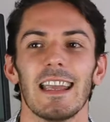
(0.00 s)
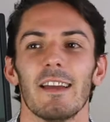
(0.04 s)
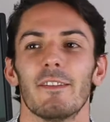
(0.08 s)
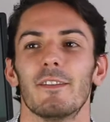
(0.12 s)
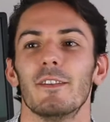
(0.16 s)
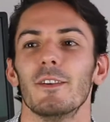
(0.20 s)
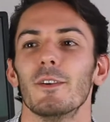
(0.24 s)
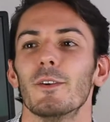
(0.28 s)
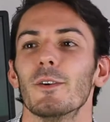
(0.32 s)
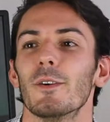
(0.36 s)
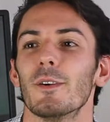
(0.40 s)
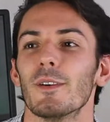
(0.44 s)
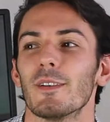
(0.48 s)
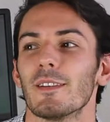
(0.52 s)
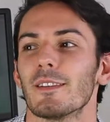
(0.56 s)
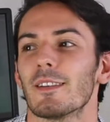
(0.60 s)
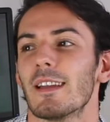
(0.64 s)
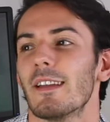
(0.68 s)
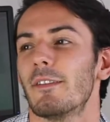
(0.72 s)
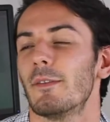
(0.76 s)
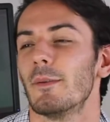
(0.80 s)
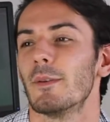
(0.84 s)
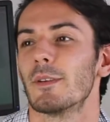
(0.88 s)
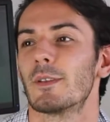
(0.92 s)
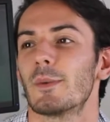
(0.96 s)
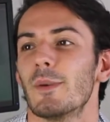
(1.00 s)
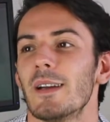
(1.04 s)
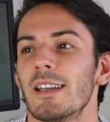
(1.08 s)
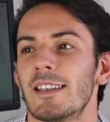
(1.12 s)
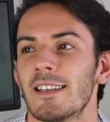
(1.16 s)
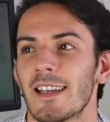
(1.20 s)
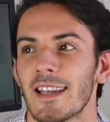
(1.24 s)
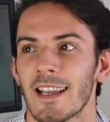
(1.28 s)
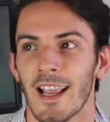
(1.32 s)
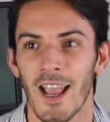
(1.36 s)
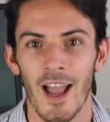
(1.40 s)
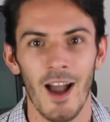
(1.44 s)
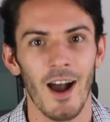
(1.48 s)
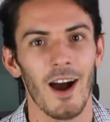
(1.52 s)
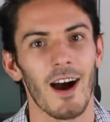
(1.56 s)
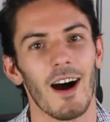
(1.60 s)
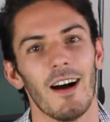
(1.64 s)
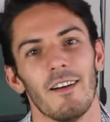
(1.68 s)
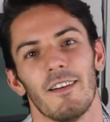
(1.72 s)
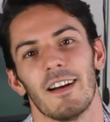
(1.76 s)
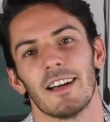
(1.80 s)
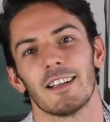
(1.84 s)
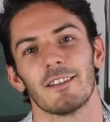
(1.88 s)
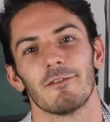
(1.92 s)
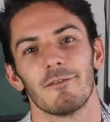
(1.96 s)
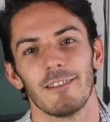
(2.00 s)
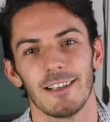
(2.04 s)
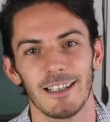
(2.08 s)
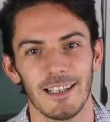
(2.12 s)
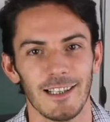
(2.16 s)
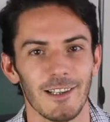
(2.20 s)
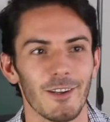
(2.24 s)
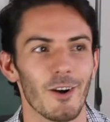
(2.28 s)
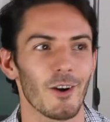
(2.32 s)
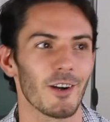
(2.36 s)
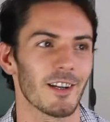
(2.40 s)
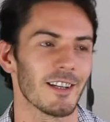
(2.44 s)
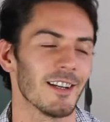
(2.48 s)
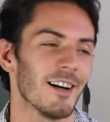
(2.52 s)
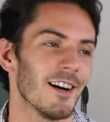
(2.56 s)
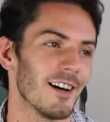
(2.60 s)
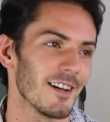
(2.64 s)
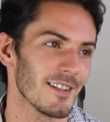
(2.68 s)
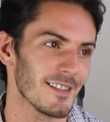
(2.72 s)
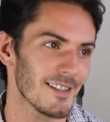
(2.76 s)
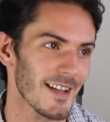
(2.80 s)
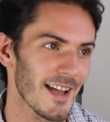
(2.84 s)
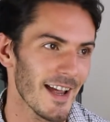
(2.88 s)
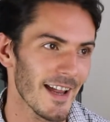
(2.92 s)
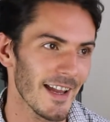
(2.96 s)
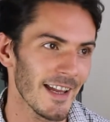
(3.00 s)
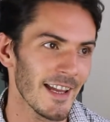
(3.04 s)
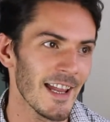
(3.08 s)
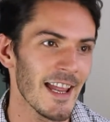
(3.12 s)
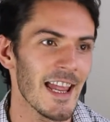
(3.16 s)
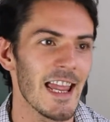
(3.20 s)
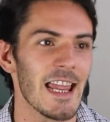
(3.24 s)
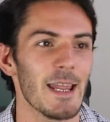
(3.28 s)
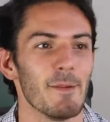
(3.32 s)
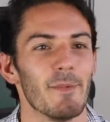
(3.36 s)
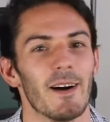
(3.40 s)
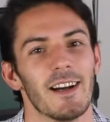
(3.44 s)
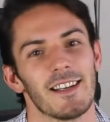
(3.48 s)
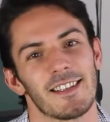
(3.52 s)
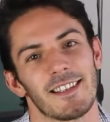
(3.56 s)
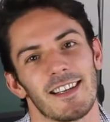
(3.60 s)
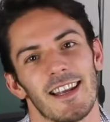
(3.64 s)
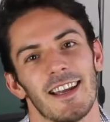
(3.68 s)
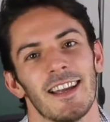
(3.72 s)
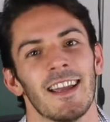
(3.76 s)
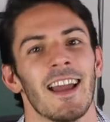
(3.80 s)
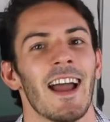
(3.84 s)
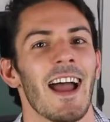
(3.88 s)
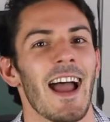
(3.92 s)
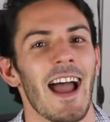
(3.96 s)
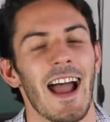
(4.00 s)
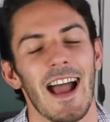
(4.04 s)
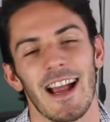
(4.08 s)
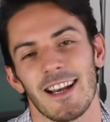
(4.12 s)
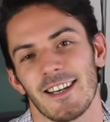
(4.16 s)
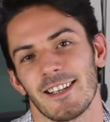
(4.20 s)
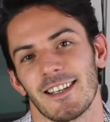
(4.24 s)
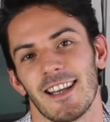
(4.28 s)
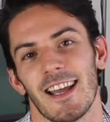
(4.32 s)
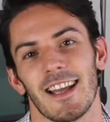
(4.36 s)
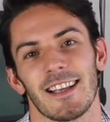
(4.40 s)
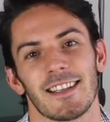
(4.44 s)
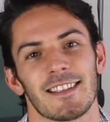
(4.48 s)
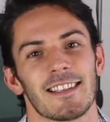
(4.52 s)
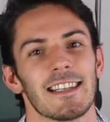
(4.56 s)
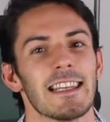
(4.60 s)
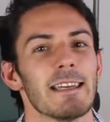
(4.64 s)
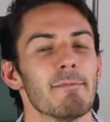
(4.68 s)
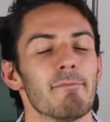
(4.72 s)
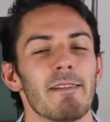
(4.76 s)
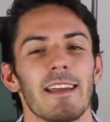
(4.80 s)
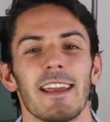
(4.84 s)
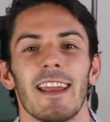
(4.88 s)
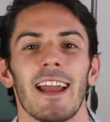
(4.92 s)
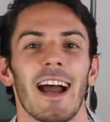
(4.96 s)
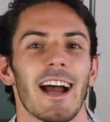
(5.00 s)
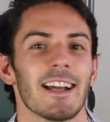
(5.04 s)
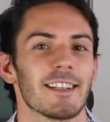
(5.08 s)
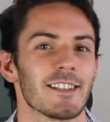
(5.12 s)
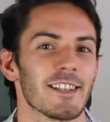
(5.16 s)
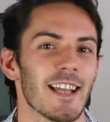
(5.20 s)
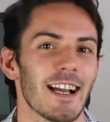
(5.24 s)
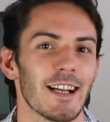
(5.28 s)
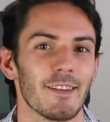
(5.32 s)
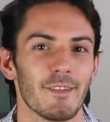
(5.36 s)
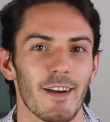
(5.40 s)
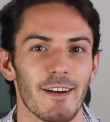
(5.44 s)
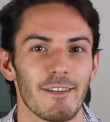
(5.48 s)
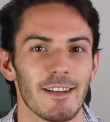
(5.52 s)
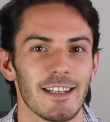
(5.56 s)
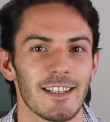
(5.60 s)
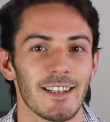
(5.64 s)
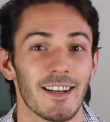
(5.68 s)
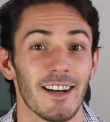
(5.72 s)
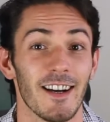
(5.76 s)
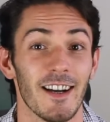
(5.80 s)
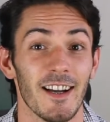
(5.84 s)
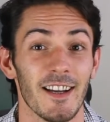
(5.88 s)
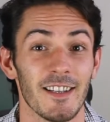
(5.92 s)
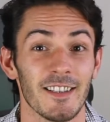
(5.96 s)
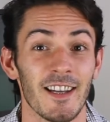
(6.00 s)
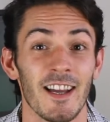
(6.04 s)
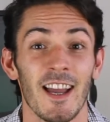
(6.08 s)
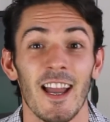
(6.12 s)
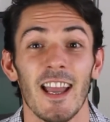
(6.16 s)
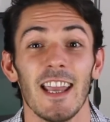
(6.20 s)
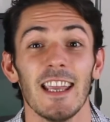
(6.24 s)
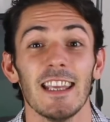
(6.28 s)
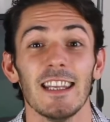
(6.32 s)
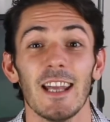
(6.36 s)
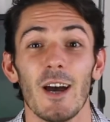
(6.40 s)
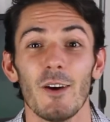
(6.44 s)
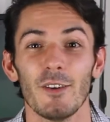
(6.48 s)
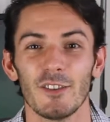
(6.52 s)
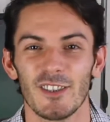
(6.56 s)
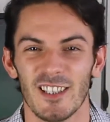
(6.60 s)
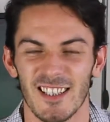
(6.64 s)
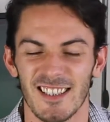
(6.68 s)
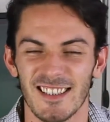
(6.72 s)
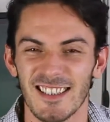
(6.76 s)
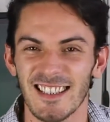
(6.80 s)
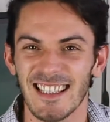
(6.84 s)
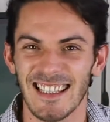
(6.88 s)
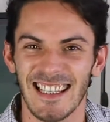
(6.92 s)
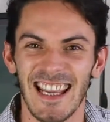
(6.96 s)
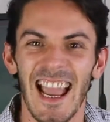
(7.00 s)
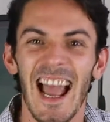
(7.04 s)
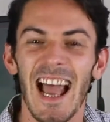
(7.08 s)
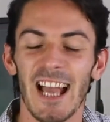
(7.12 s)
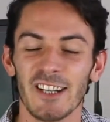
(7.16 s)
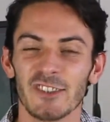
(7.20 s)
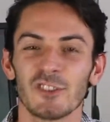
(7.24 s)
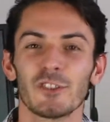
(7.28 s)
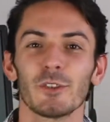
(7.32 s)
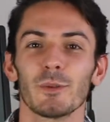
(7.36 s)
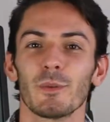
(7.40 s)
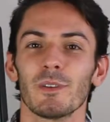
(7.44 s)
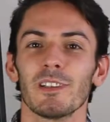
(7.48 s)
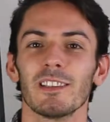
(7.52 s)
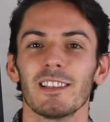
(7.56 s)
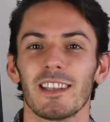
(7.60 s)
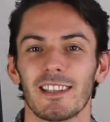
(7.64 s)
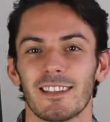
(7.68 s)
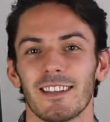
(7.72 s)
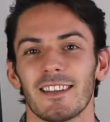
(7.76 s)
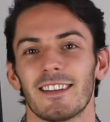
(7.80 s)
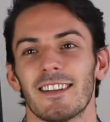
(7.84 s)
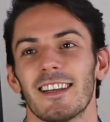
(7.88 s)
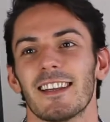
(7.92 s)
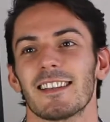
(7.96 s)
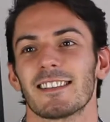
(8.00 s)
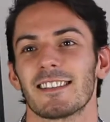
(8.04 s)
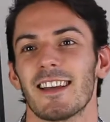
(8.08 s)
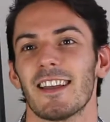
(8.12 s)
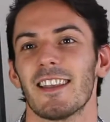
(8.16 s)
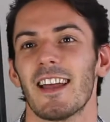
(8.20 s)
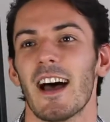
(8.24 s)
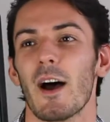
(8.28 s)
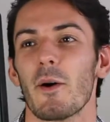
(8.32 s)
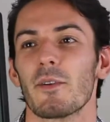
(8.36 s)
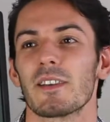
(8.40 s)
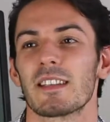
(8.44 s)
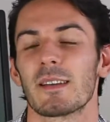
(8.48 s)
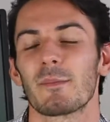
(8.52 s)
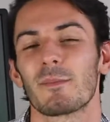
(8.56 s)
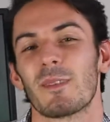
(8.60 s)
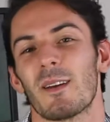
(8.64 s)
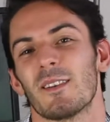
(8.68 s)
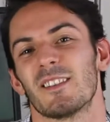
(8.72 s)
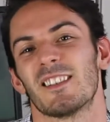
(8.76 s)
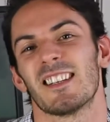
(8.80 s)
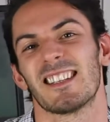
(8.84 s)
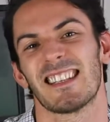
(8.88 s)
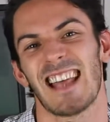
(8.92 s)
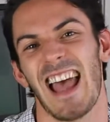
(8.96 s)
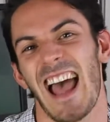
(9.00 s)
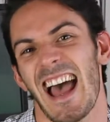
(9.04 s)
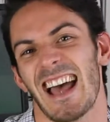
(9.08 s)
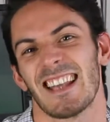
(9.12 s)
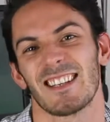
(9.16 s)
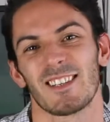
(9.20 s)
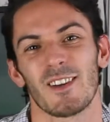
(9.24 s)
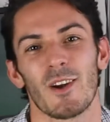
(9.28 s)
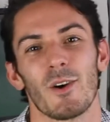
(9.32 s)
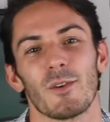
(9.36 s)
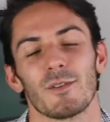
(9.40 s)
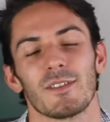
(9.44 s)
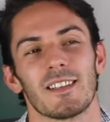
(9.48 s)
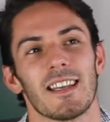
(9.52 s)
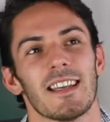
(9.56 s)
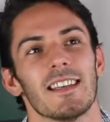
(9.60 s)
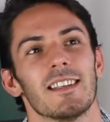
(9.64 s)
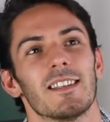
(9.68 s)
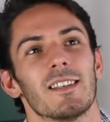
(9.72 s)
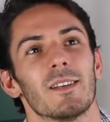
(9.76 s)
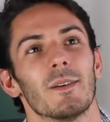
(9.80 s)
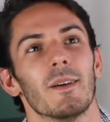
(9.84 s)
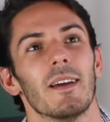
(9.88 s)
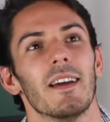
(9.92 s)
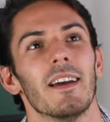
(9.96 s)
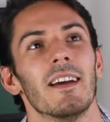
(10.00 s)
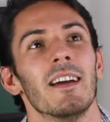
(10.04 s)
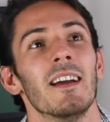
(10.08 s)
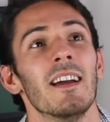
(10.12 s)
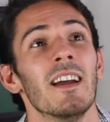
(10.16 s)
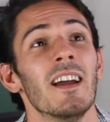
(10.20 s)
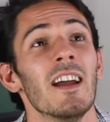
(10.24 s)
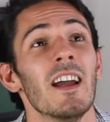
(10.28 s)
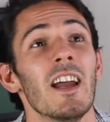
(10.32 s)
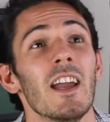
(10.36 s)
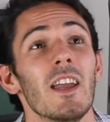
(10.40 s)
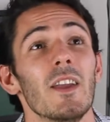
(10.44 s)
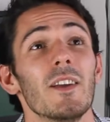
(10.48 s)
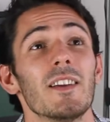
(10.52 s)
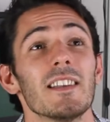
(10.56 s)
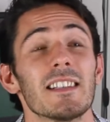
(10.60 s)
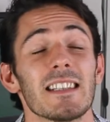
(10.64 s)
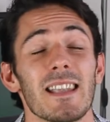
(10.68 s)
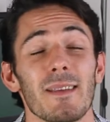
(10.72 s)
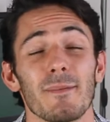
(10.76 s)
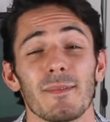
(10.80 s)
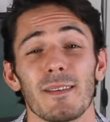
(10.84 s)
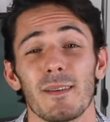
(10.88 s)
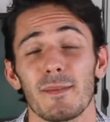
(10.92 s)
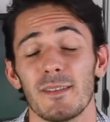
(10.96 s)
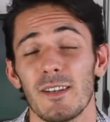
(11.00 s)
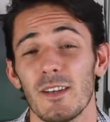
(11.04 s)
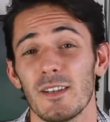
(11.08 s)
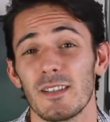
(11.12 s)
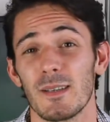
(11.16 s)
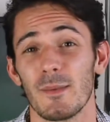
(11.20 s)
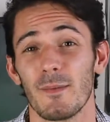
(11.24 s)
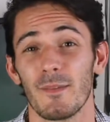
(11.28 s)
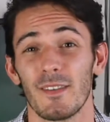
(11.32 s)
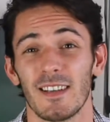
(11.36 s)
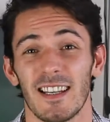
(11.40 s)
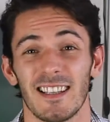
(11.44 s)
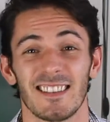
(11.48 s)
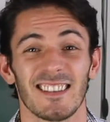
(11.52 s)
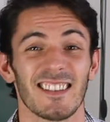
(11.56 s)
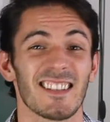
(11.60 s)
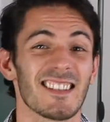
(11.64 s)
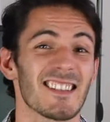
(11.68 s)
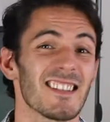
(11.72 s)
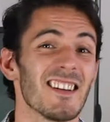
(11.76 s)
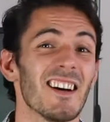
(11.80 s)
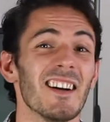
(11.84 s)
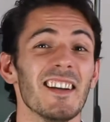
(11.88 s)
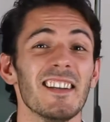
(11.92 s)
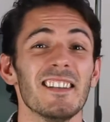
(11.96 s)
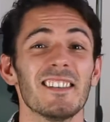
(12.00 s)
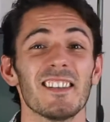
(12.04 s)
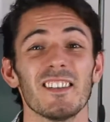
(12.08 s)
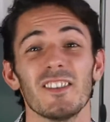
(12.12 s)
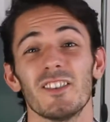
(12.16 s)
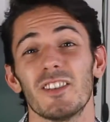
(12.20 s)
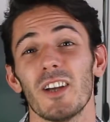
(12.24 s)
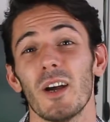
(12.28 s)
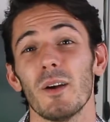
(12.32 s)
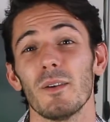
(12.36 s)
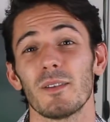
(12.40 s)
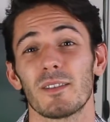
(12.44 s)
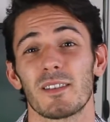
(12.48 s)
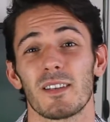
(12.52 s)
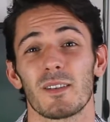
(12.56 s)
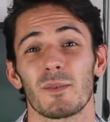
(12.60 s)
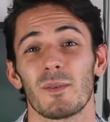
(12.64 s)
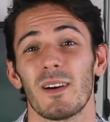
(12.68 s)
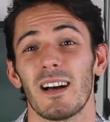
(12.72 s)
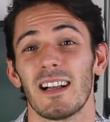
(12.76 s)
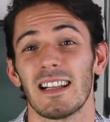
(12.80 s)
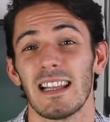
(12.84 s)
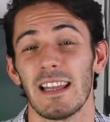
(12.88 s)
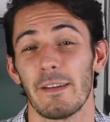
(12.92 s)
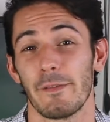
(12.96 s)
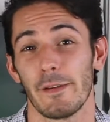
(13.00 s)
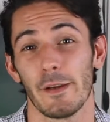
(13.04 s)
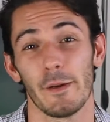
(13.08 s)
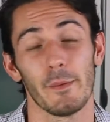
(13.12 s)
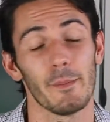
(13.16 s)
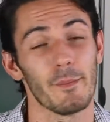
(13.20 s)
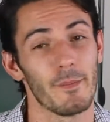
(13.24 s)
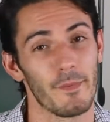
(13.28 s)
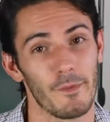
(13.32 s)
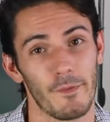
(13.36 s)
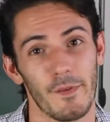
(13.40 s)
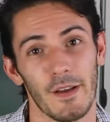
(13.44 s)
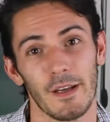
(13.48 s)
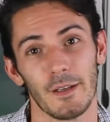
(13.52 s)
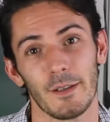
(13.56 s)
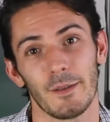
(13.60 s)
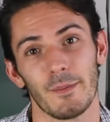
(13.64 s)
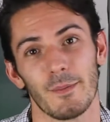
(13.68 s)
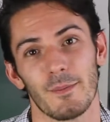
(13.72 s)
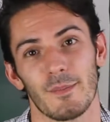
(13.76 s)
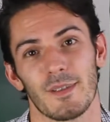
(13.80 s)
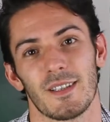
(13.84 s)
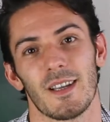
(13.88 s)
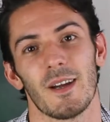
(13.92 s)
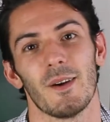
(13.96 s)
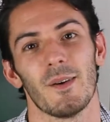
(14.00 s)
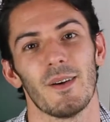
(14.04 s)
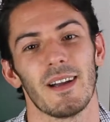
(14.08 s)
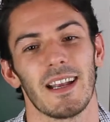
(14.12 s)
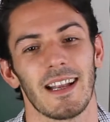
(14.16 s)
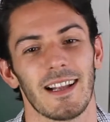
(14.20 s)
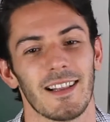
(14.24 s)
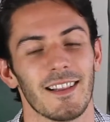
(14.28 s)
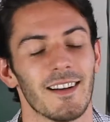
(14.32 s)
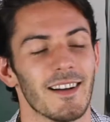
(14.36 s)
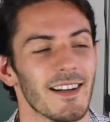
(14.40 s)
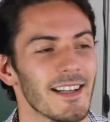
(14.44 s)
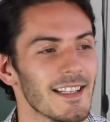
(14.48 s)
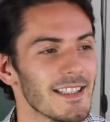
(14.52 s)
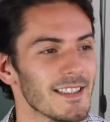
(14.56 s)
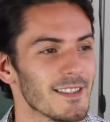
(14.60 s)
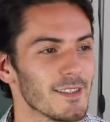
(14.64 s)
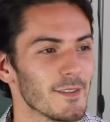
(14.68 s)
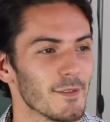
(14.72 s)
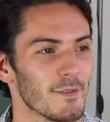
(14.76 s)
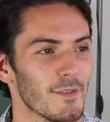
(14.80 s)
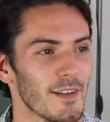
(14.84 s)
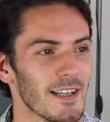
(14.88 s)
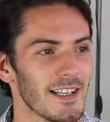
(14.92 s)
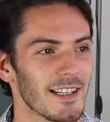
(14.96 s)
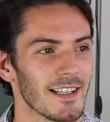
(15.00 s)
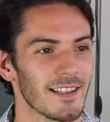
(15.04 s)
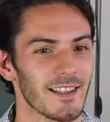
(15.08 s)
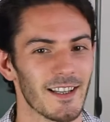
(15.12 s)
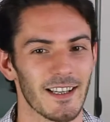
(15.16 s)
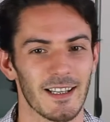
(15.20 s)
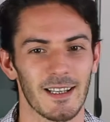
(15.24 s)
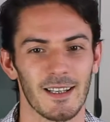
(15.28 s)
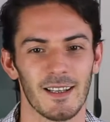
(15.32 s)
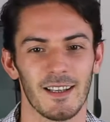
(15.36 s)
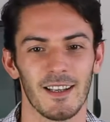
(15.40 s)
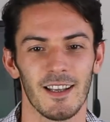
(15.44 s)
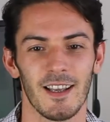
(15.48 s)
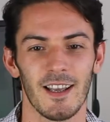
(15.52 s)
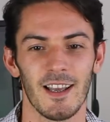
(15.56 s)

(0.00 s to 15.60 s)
If you were tweeting, I've had a really long and hard day, you might say hashtag sleepy, hashtag very tired, just casual little things like that, which sometimes just add content to it. You can sometimes use them for little asides and jokes as well if you feel so inclined and feeling like